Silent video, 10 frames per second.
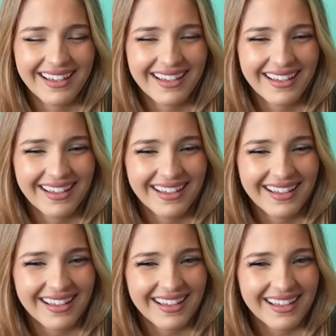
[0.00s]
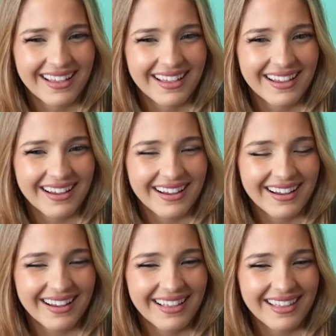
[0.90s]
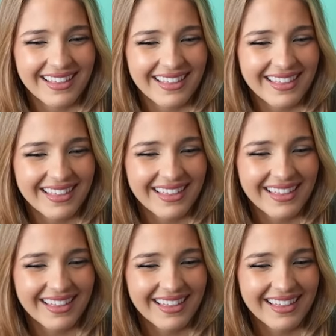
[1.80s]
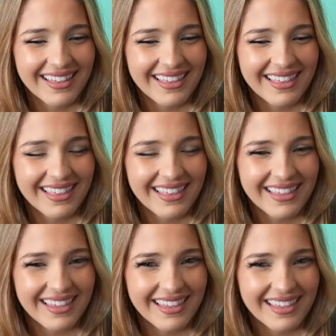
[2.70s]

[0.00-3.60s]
This person isn't speaking.